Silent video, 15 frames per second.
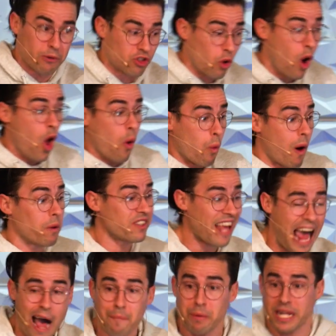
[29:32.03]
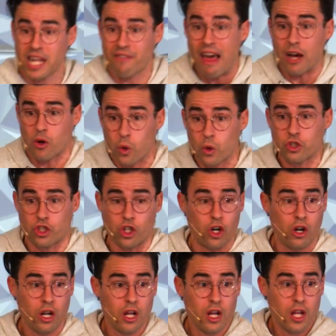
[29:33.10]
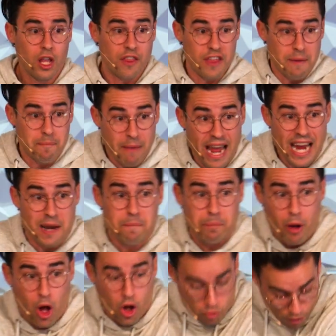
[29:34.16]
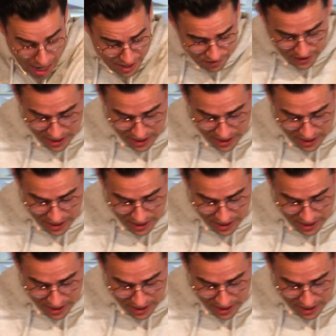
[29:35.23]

So, what was happening in that culture that made Paul write